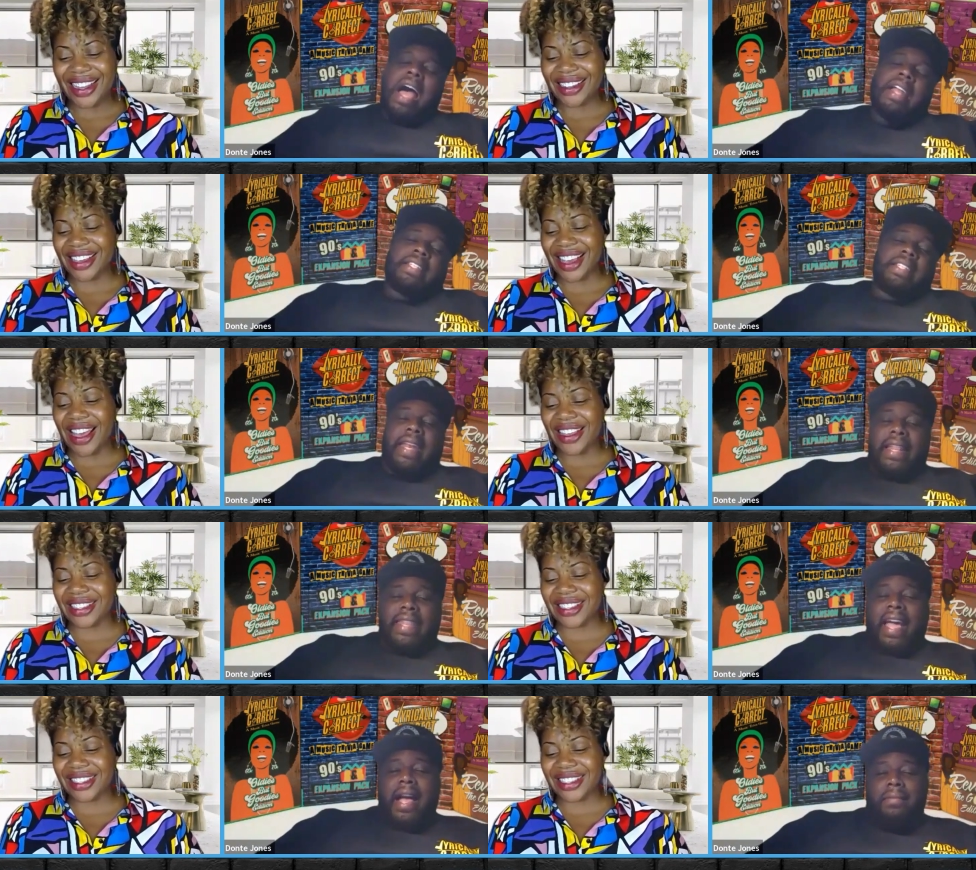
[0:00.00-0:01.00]
Speaker 1: understand that
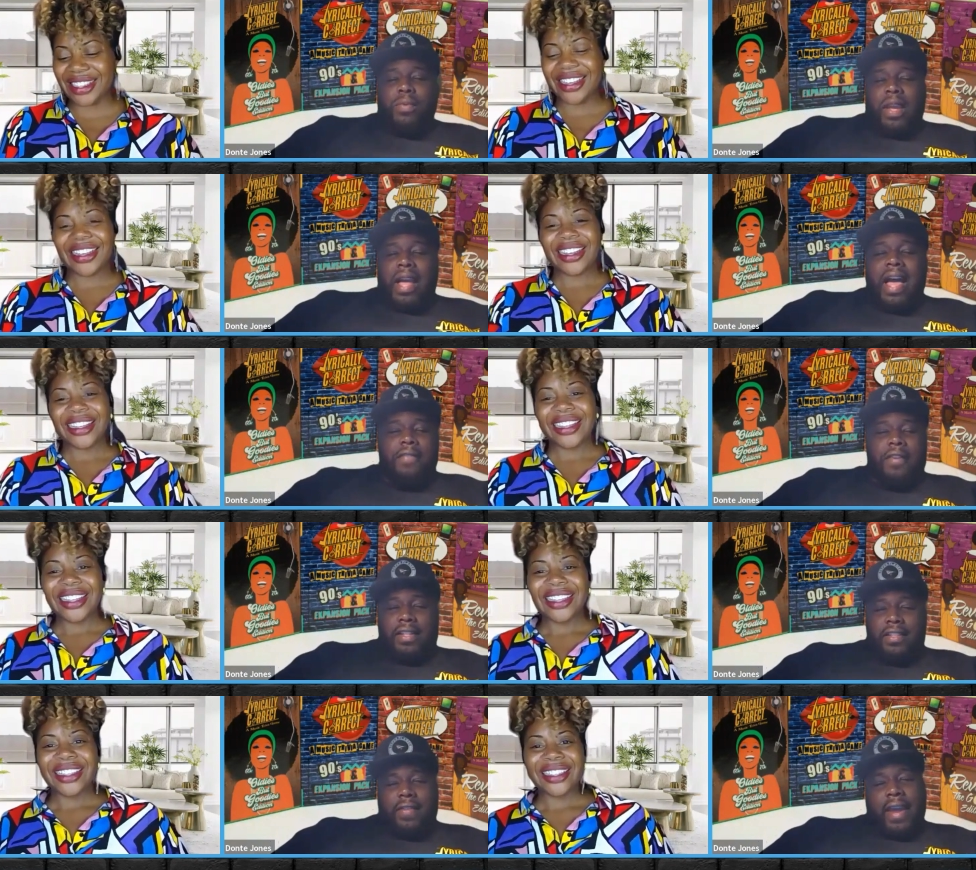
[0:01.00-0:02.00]
comes with confidence,
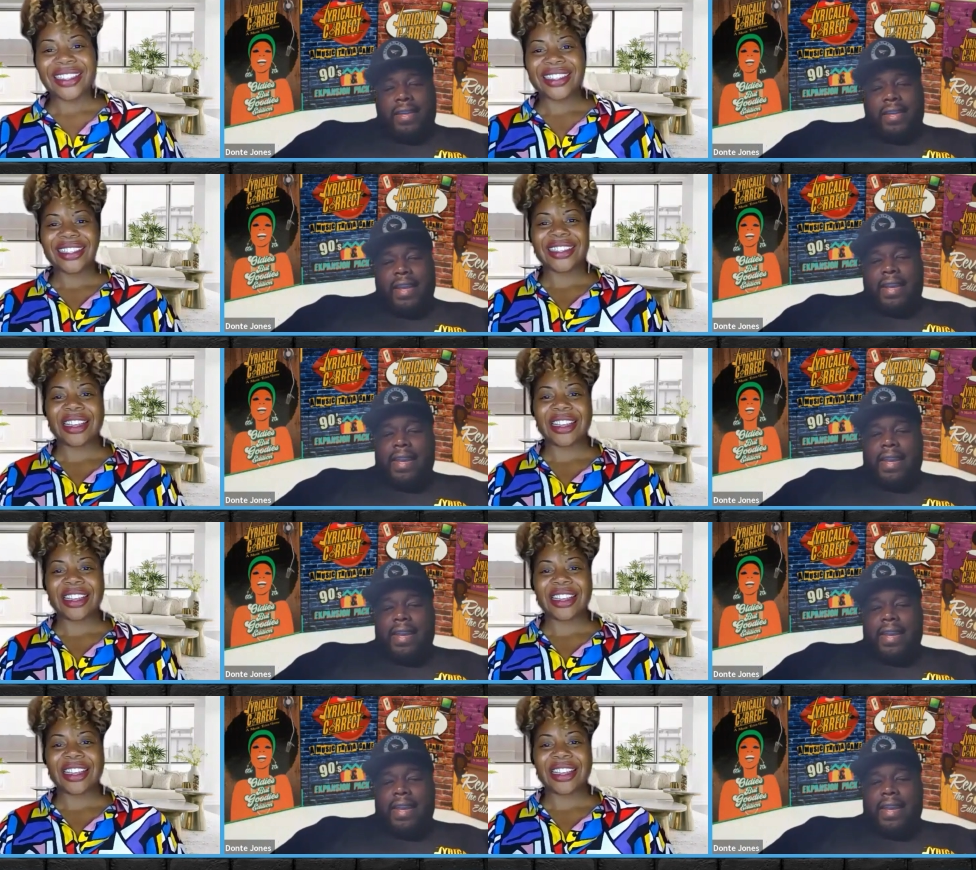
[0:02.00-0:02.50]
right? And